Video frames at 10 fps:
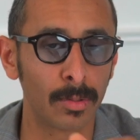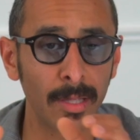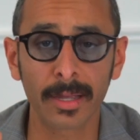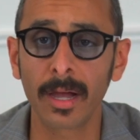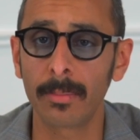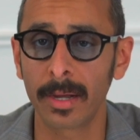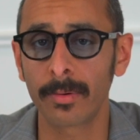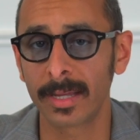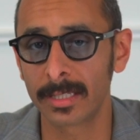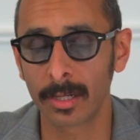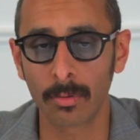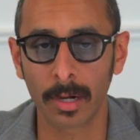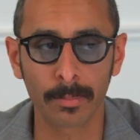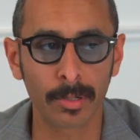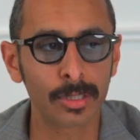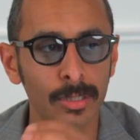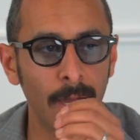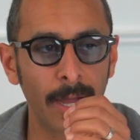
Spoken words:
When I got my Grand Seiko White Birch,